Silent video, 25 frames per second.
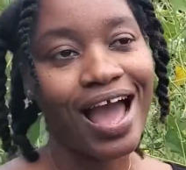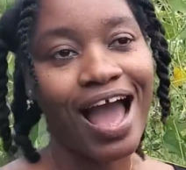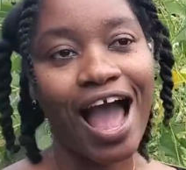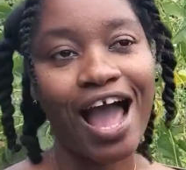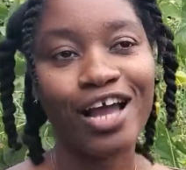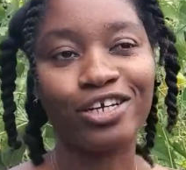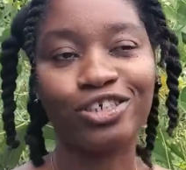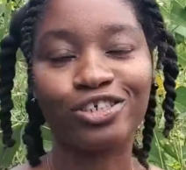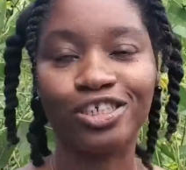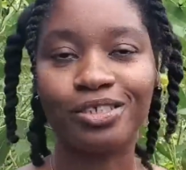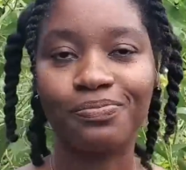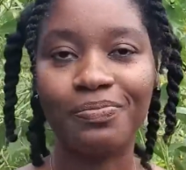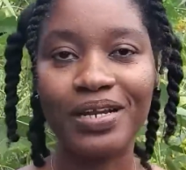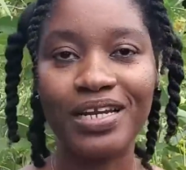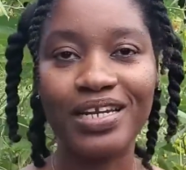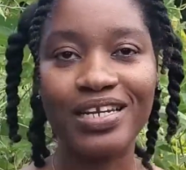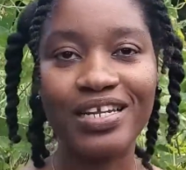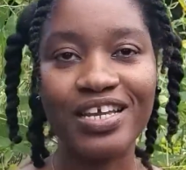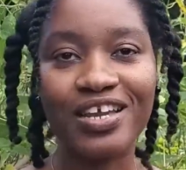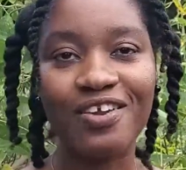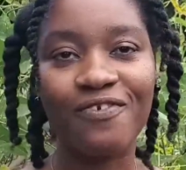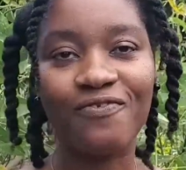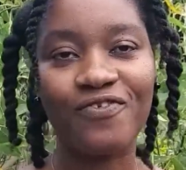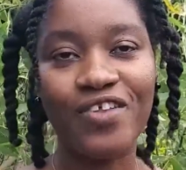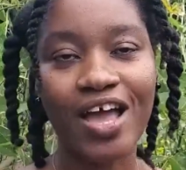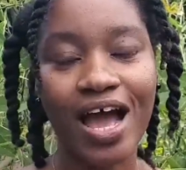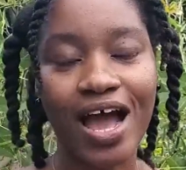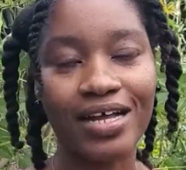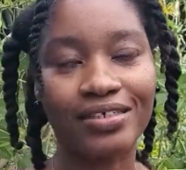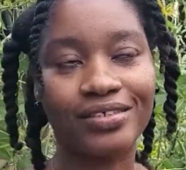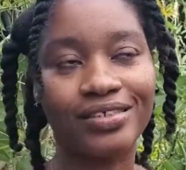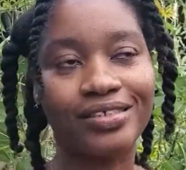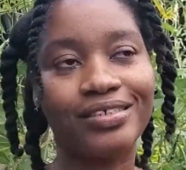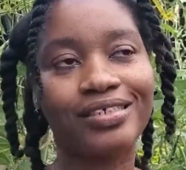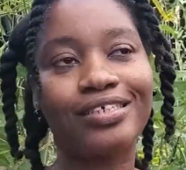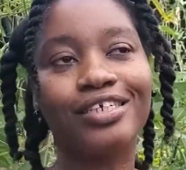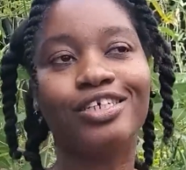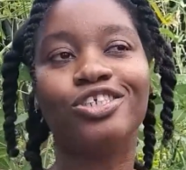I just believe that
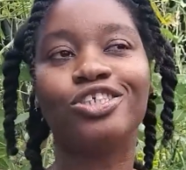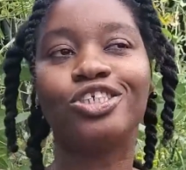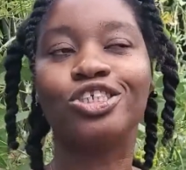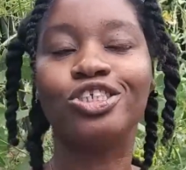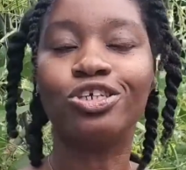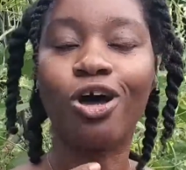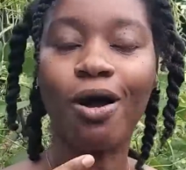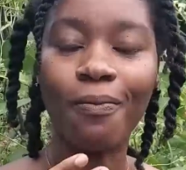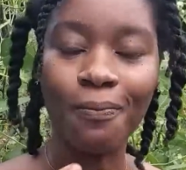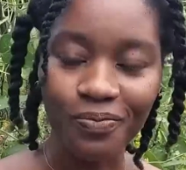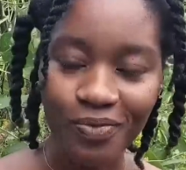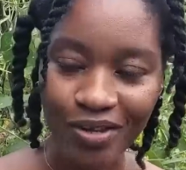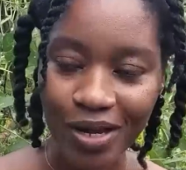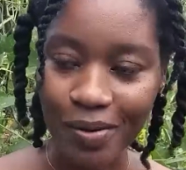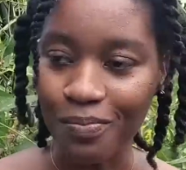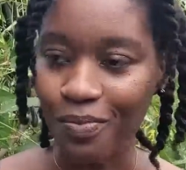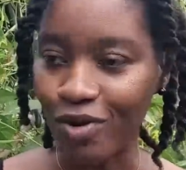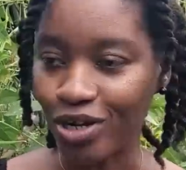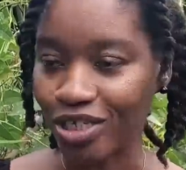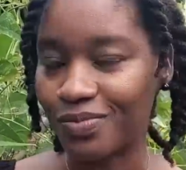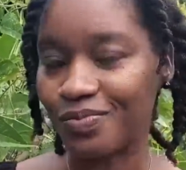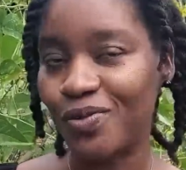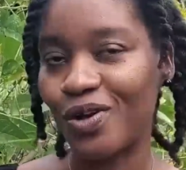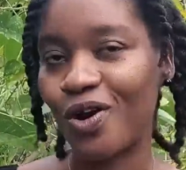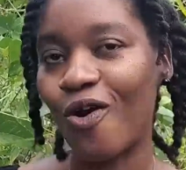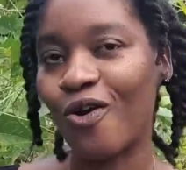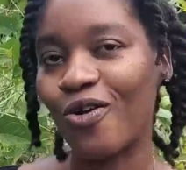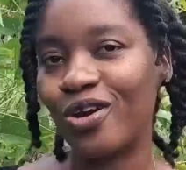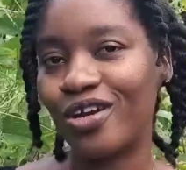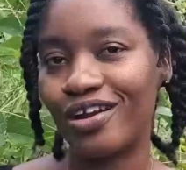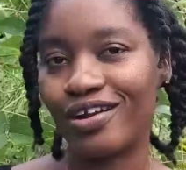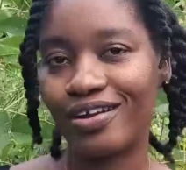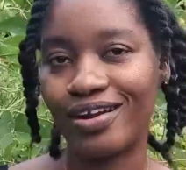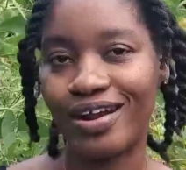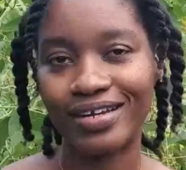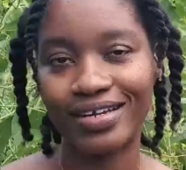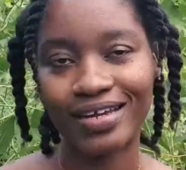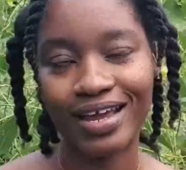something must be out
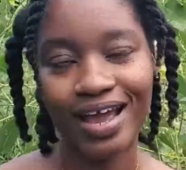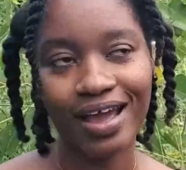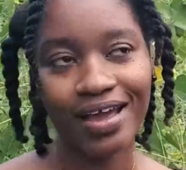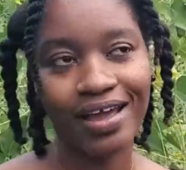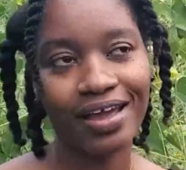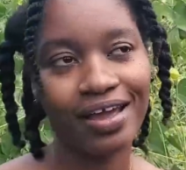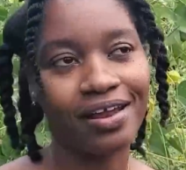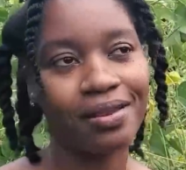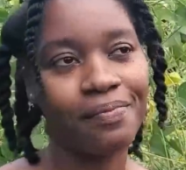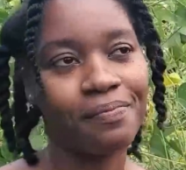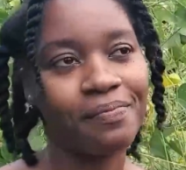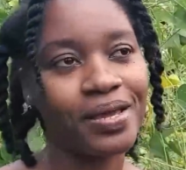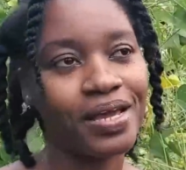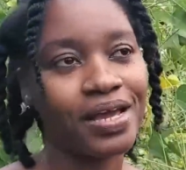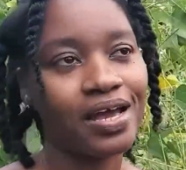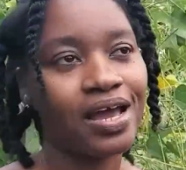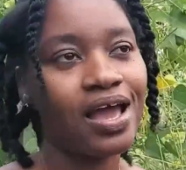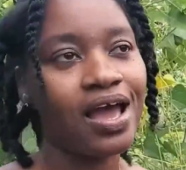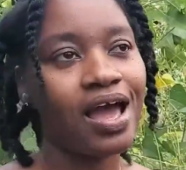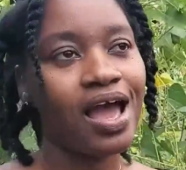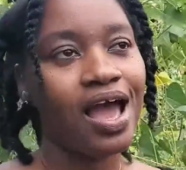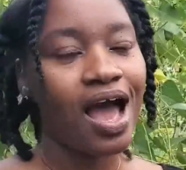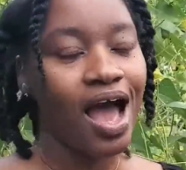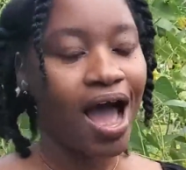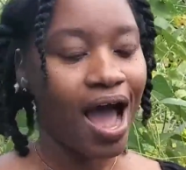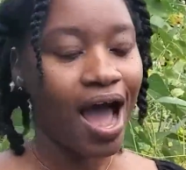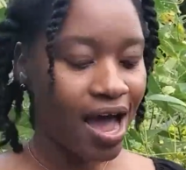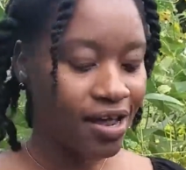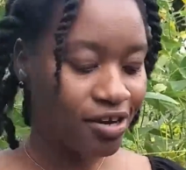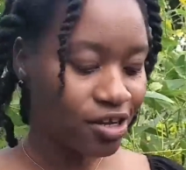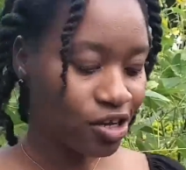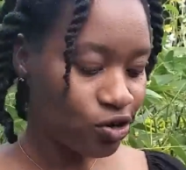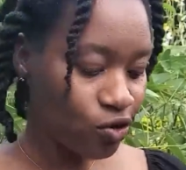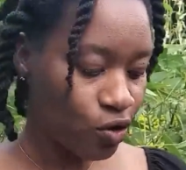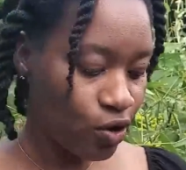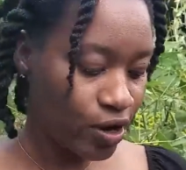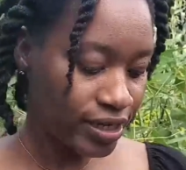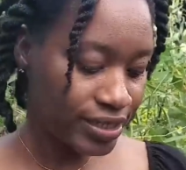there that can help me. And
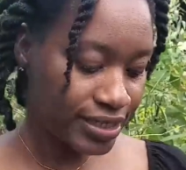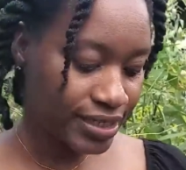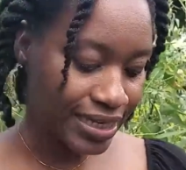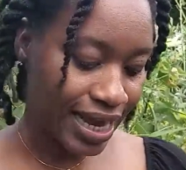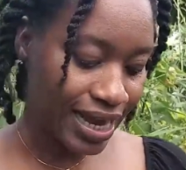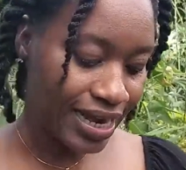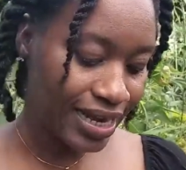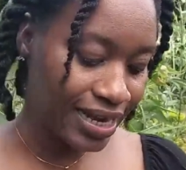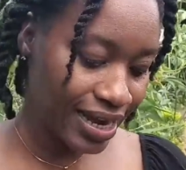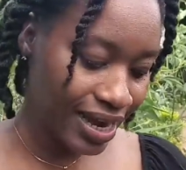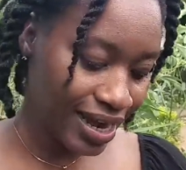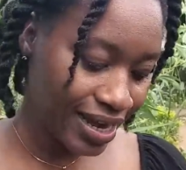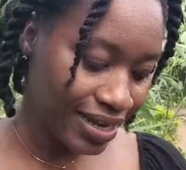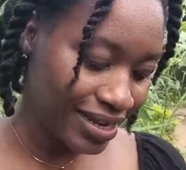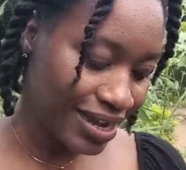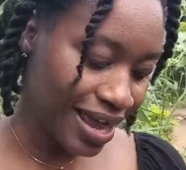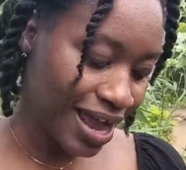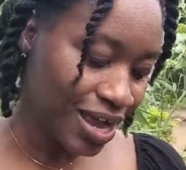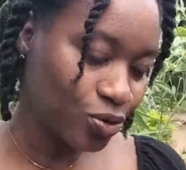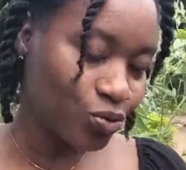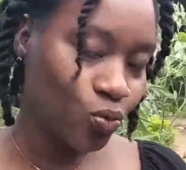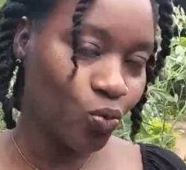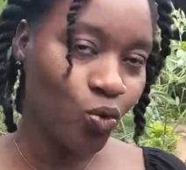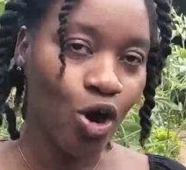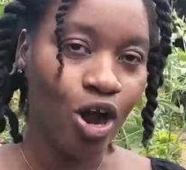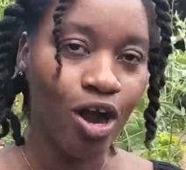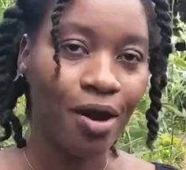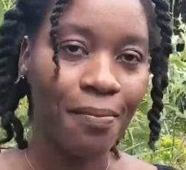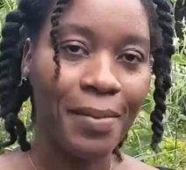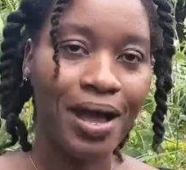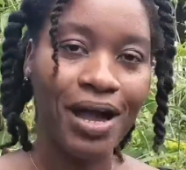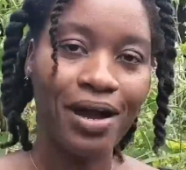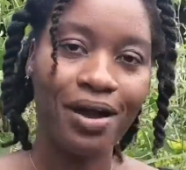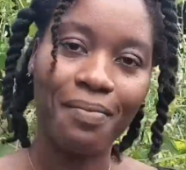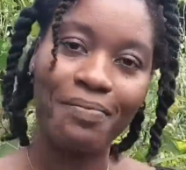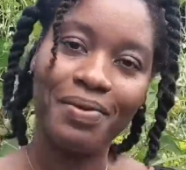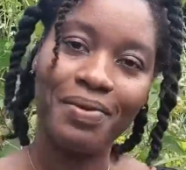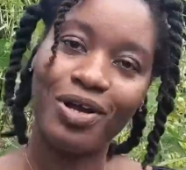it's a lady at work,
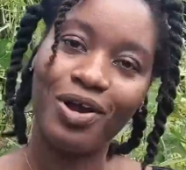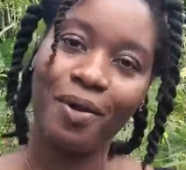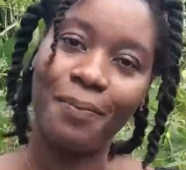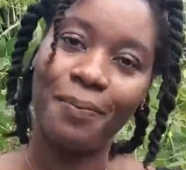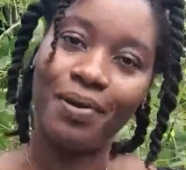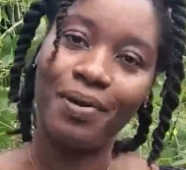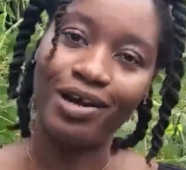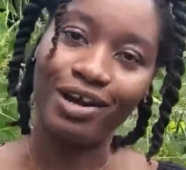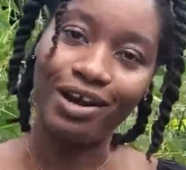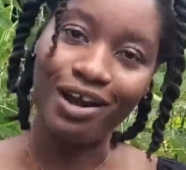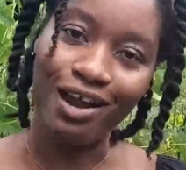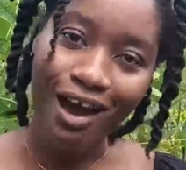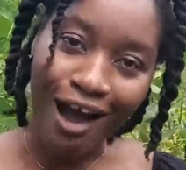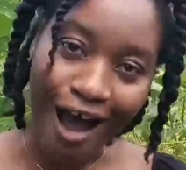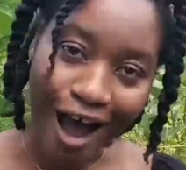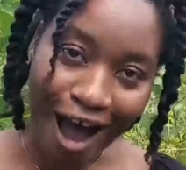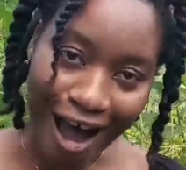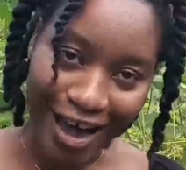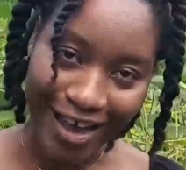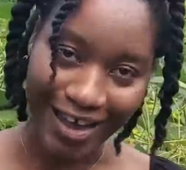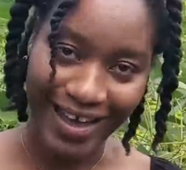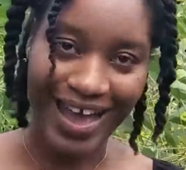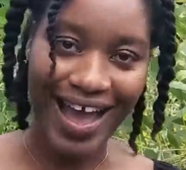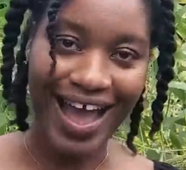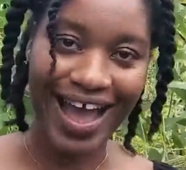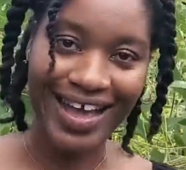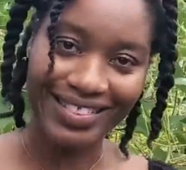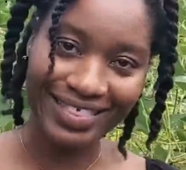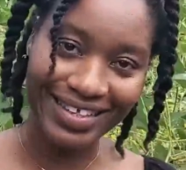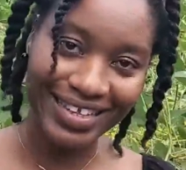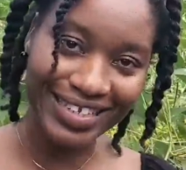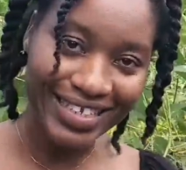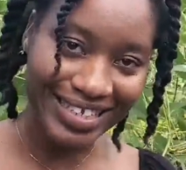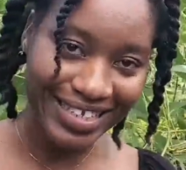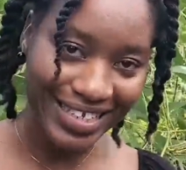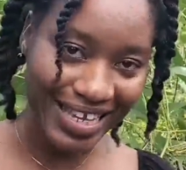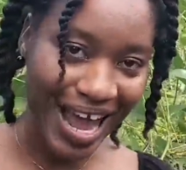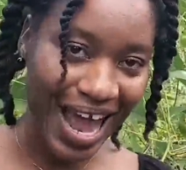mega big up Loy at
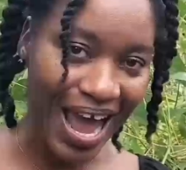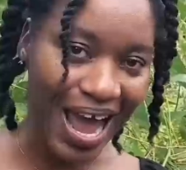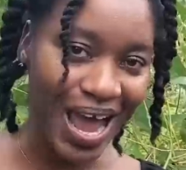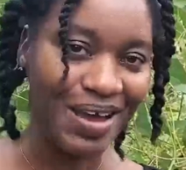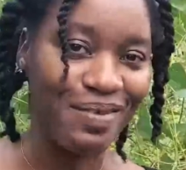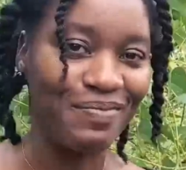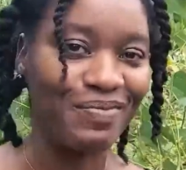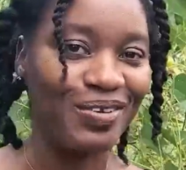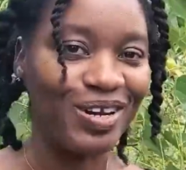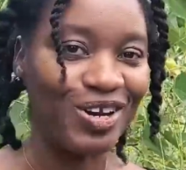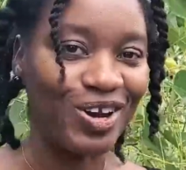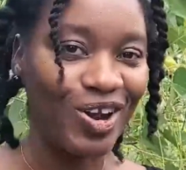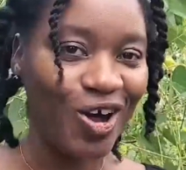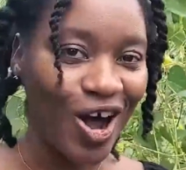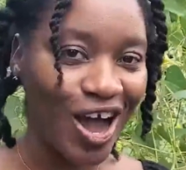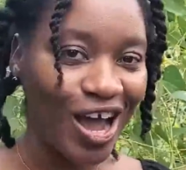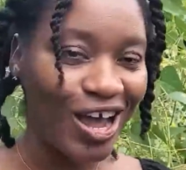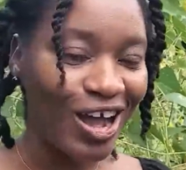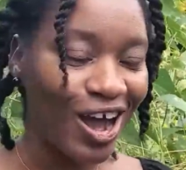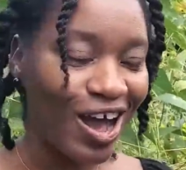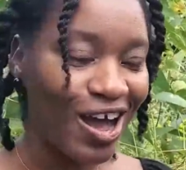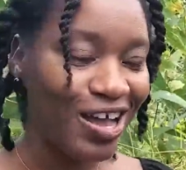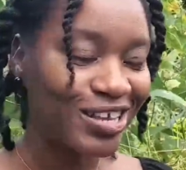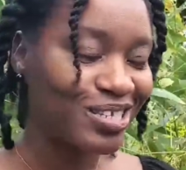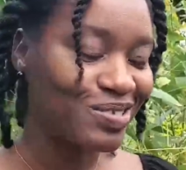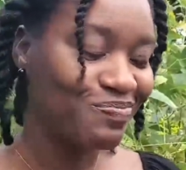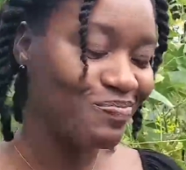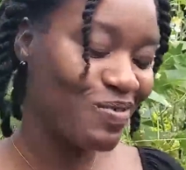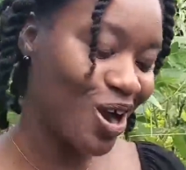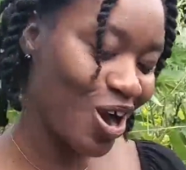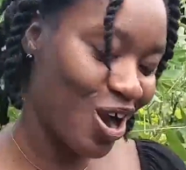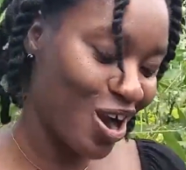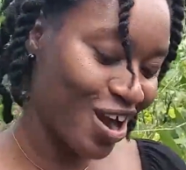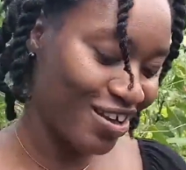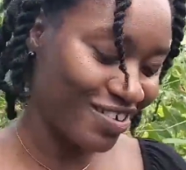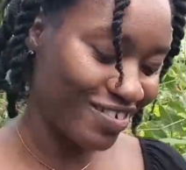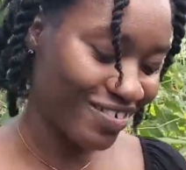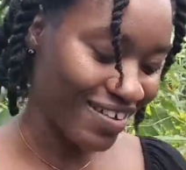this time, Loy
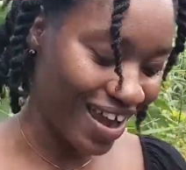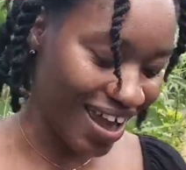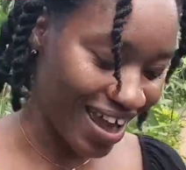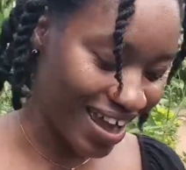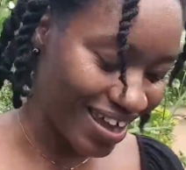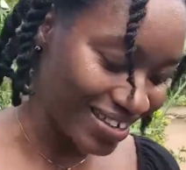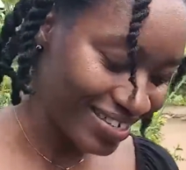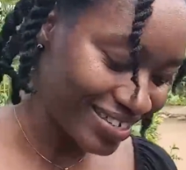Osborne, right?